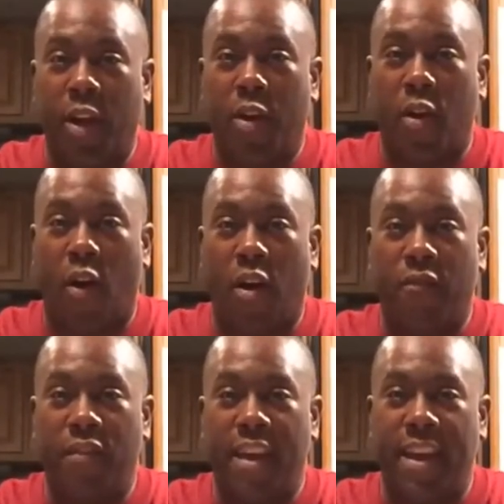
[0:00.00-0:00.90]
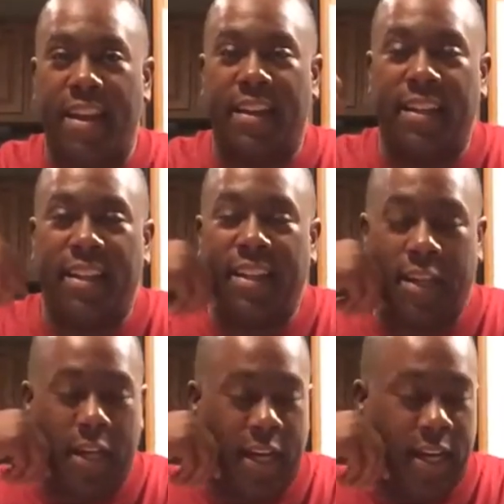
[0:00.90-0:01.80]
in an RV.
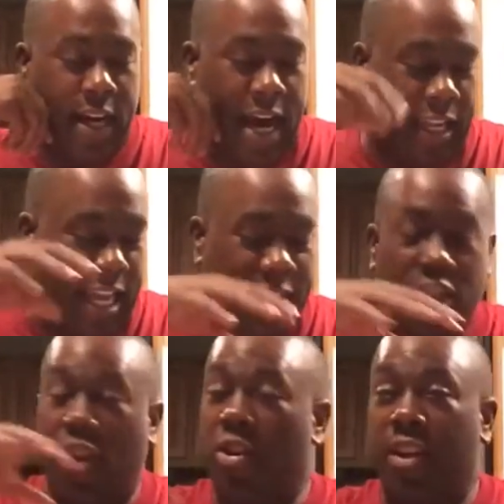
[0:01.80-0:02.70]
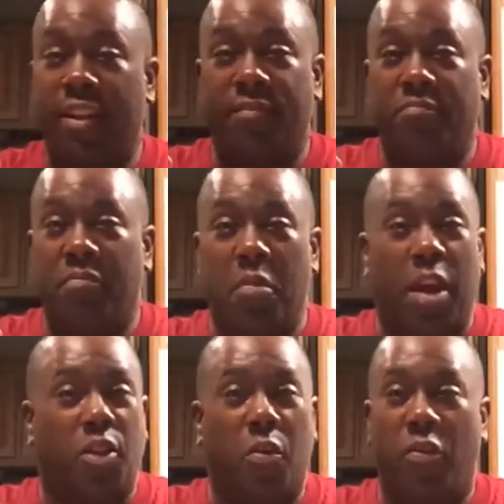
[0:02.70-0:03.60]
I like to cook.
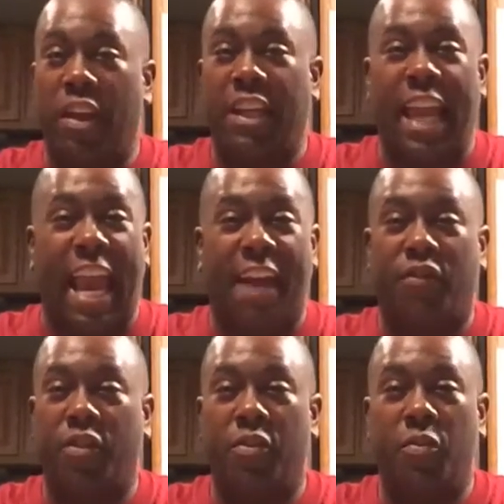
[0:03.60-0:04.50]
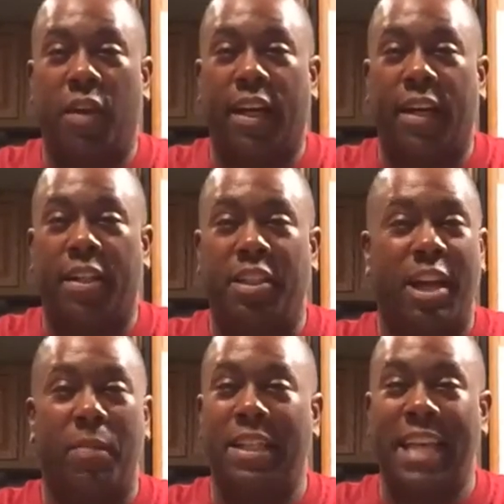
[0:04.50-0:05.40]
Don't think you have to
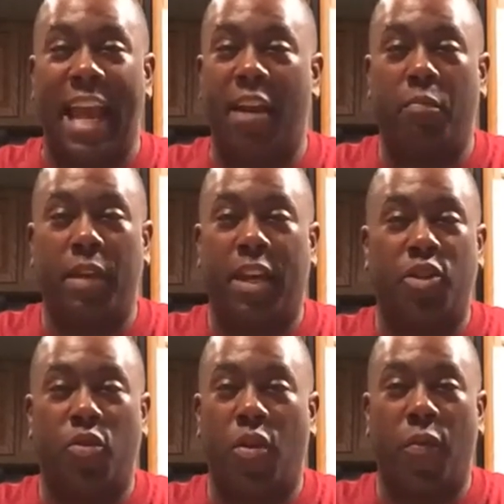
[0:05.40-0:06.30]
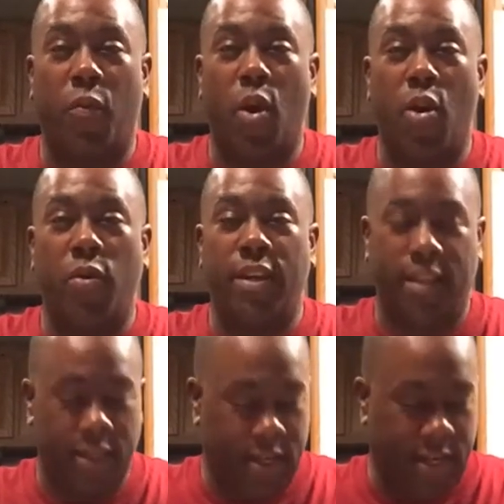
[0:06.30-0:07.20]
dumb it down because you're on the road.
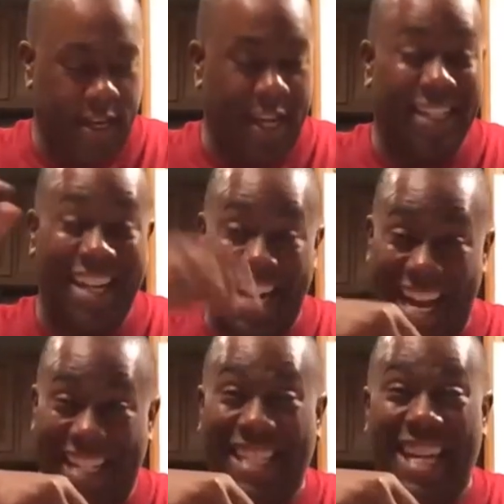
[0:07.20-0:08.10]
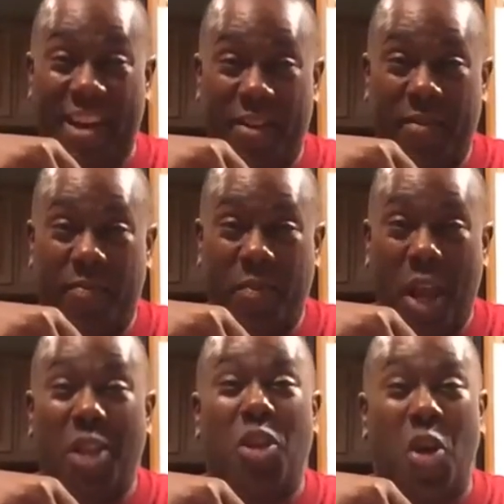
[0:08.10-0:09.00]
And tonight's dinner
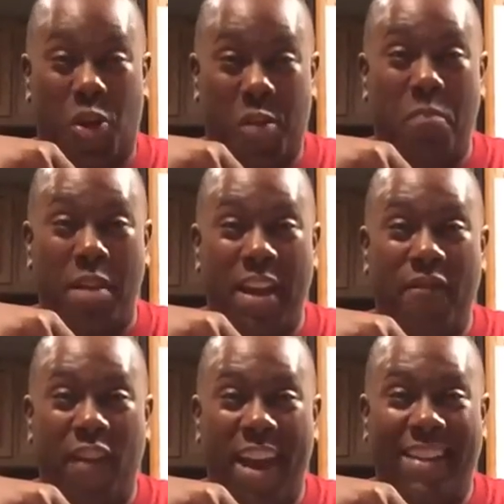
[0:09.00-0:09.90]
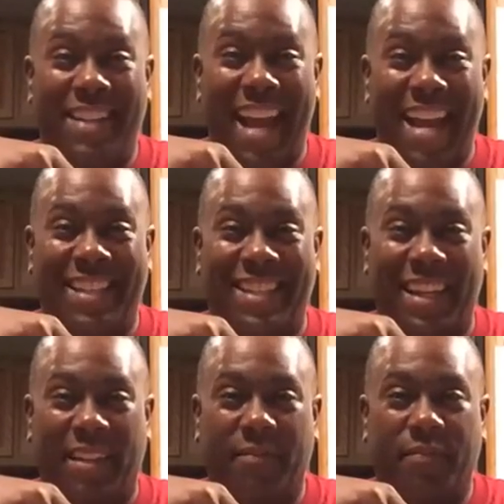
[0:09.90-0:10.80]
is gonna be
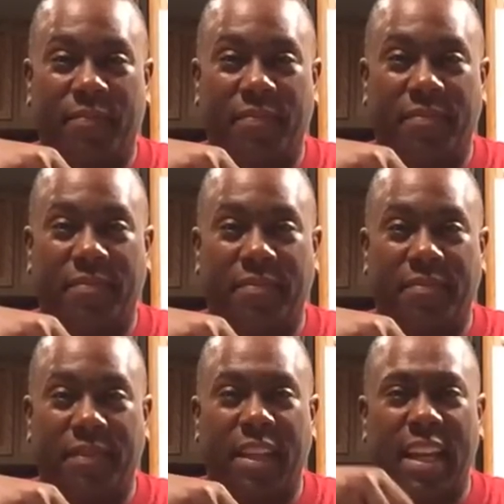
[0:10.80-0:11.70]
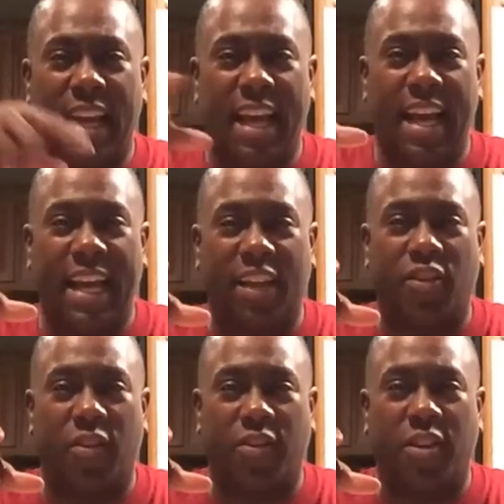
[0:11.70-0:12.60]
fantastic. I gotta
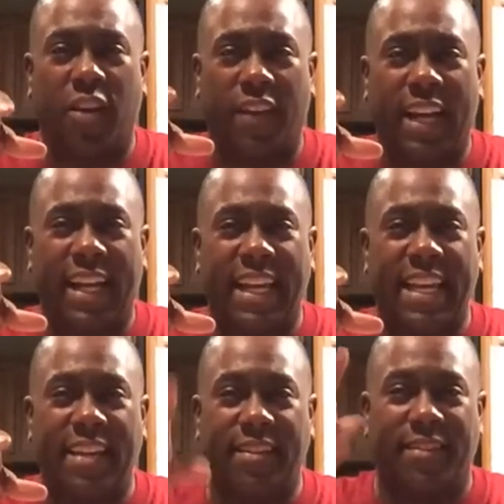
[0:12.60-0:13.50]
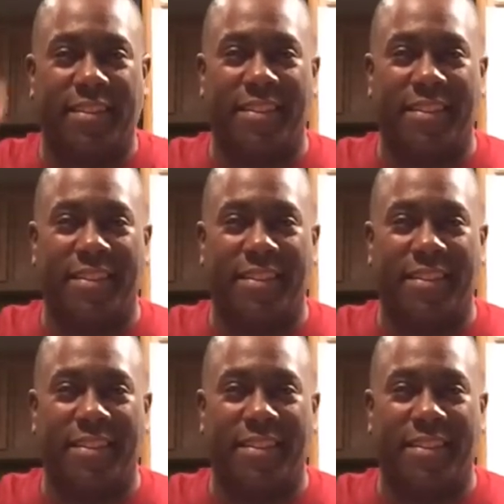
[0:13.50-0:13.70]
turn this off. I gotta eat.